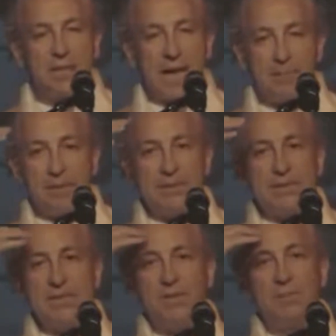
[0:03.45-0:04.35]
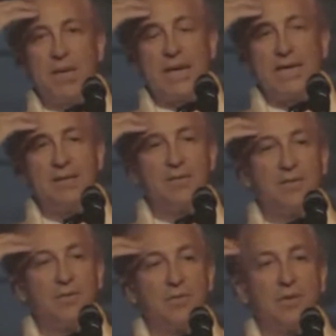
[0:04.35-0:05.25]
happens in the brain
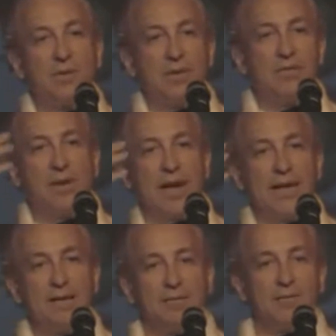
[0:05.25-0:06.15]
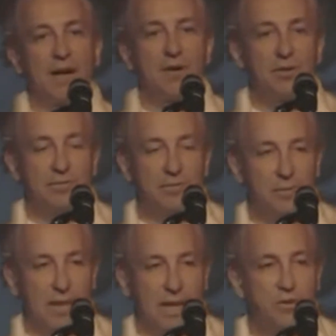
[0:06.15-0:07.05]
through the unifying value of
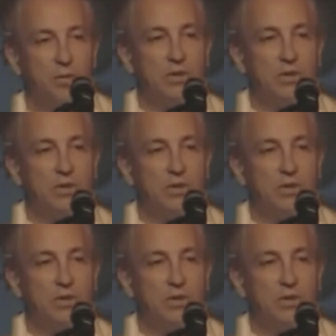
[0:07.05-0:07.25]
the brain,